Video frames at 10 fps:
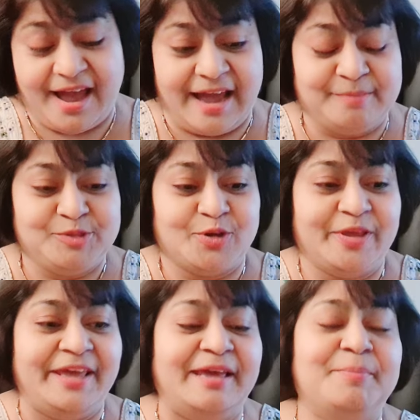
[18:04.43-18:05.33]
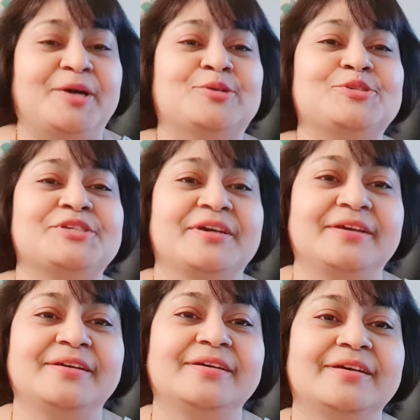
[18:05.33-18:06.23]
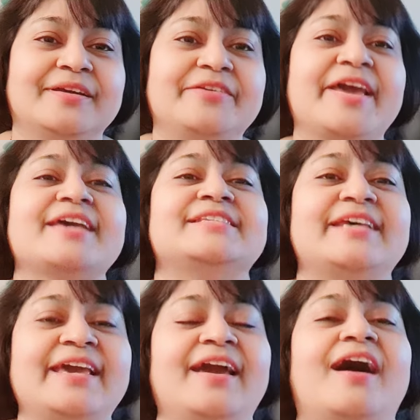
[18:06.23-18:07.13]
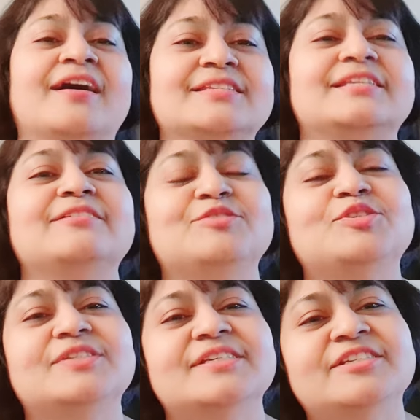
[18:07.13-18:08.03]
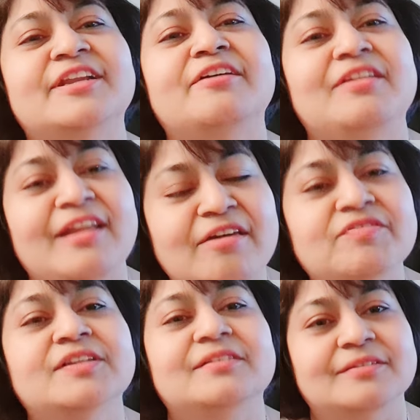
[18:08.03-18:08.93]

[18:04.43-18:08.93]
I'm talking about raising ourselves to such a level